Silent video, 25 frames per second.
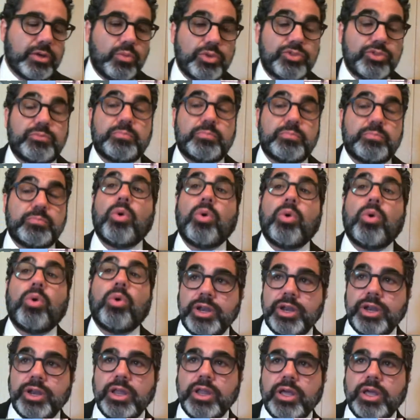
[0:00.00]
was
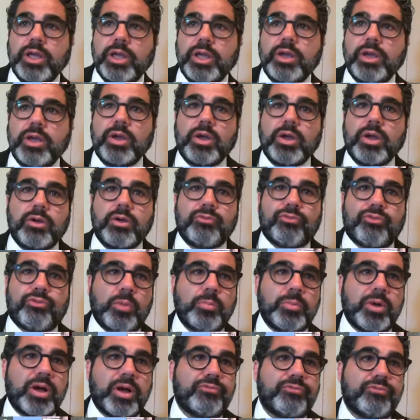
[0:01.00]
born from
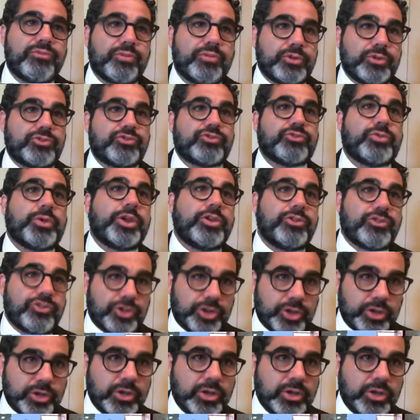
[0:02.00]
a frustration.